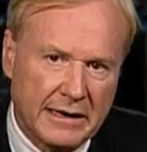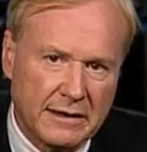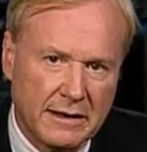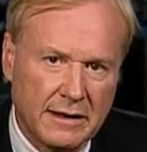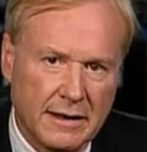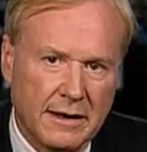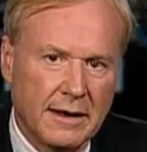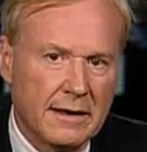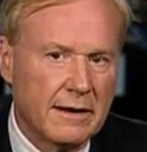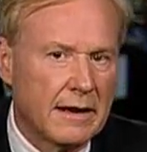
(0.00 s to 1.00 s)
it.
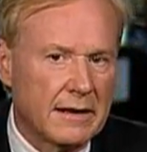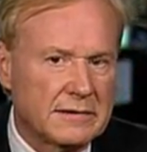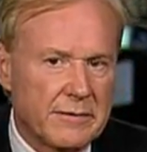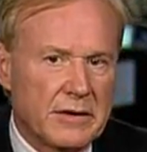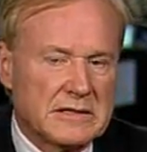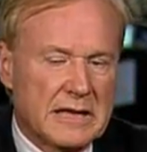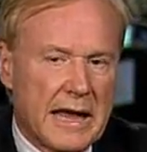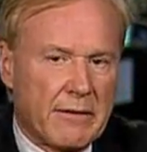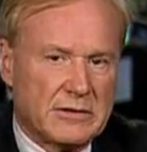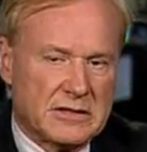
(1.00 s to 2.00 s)
Yeah. You know, some of this
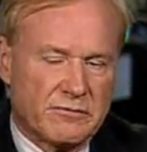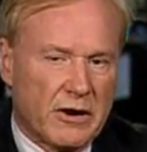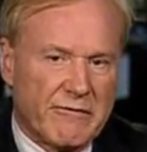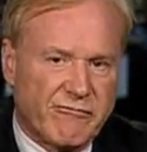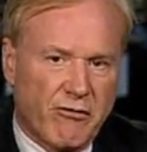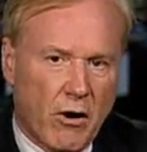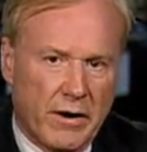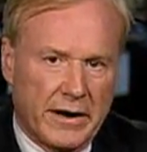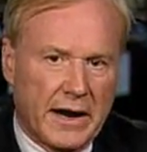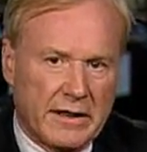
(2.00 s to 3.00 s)
language is very
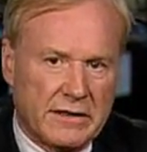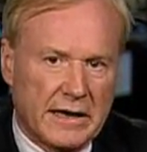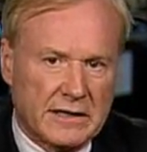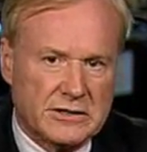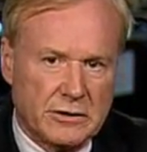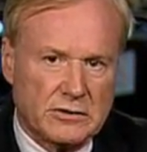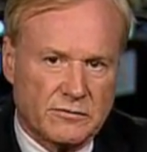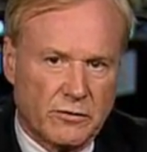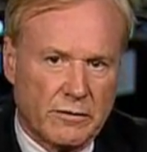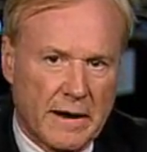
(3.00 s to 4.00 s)
foreign, and I think it's
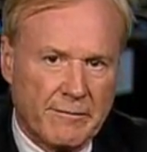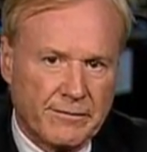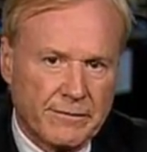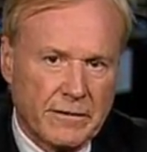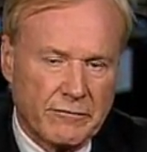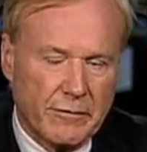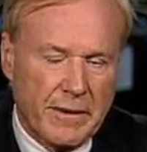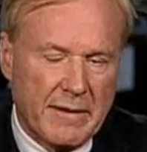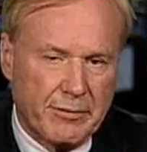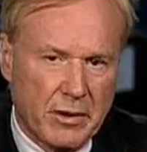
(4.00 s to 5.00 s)
used for uh, for
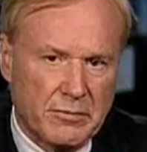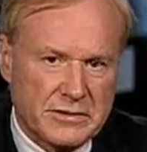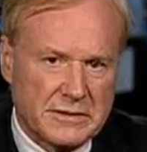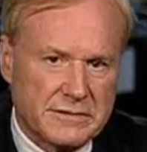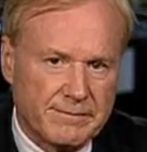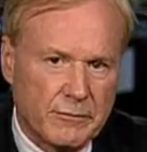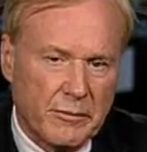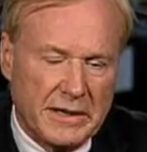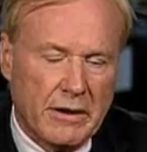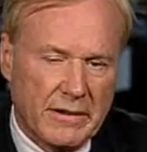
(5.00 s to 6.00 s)
bad purposes. Double
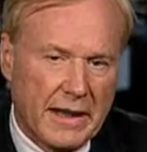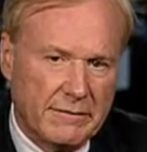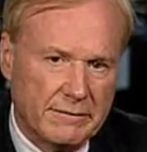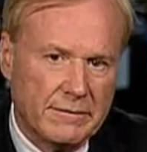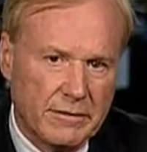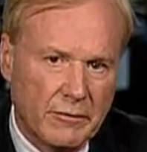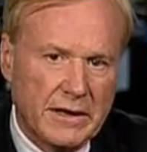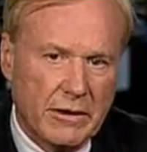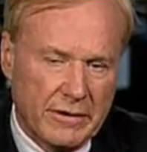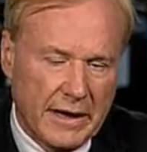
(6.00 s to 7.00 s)
well, talk. we know that. Double
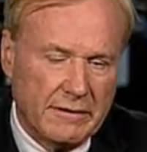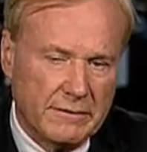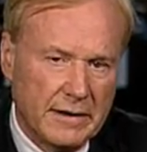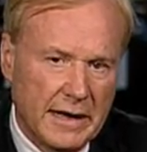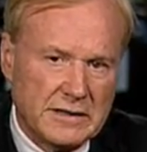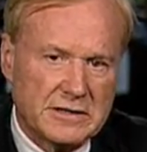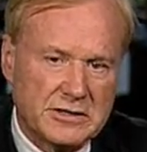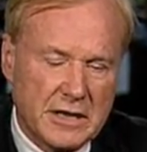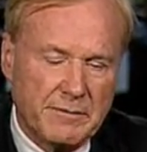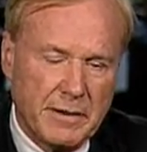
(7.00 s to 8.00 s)
talk. We know that. Chris it's
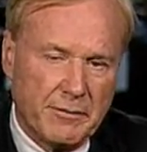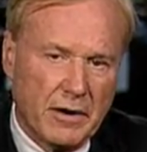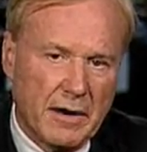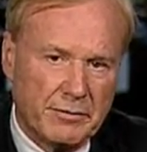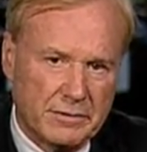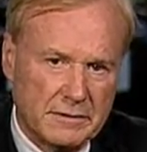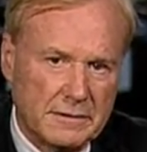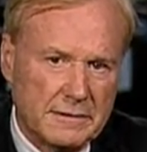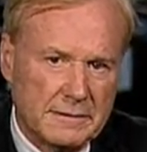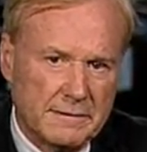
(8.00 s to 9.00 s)
Matthews. to shut people up.
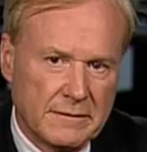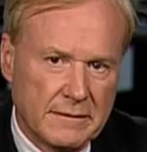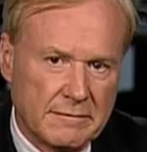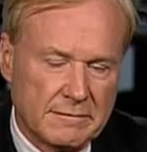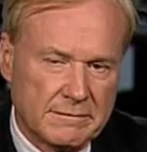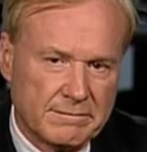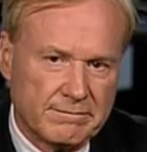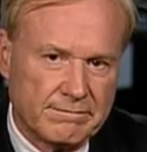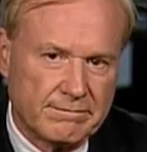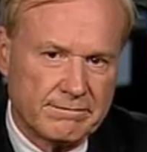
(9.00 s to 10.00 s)
Chris Matthews,
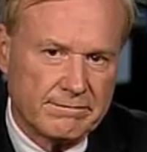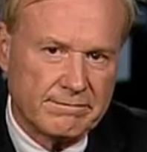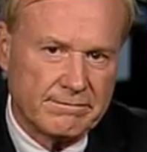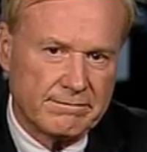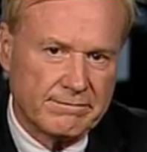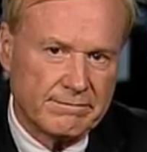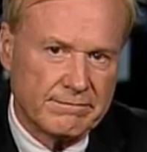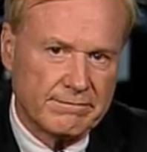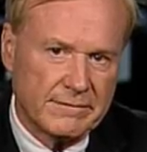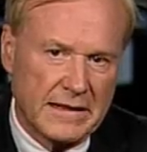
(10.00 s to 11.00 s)
host of Hardball. Thanks for
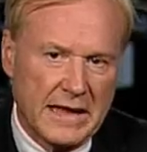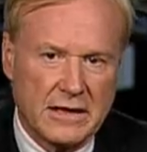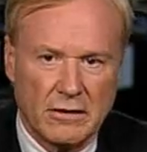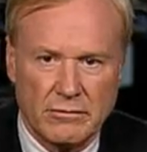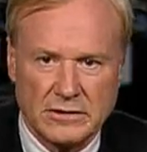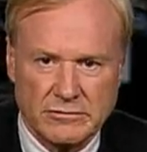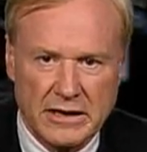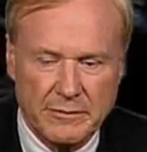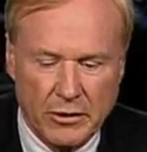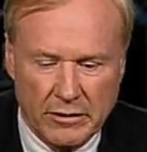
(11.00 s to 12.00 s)
taking time Thank to be you. with us. It's
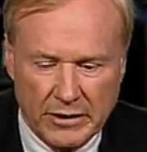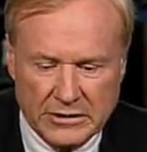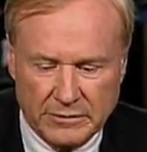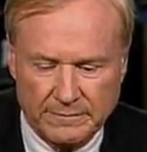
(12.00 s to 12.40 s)
great to be on, Rachel.